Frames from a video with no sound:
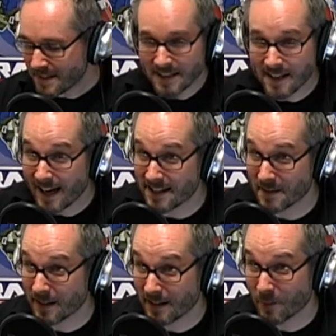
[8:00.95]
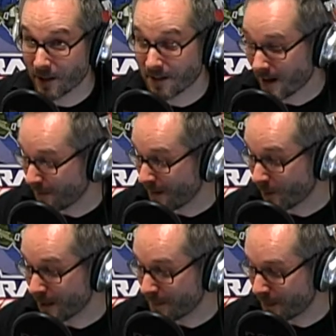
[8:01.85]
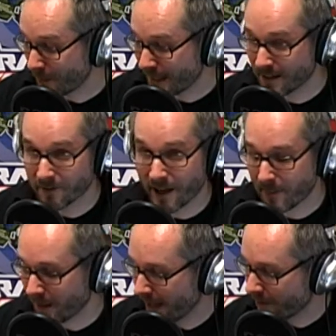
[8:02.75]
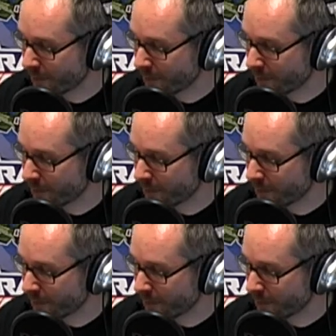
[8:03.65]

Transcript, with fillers: going to tie into something that we're going to talk about quite a bit when we get to Flabbergast.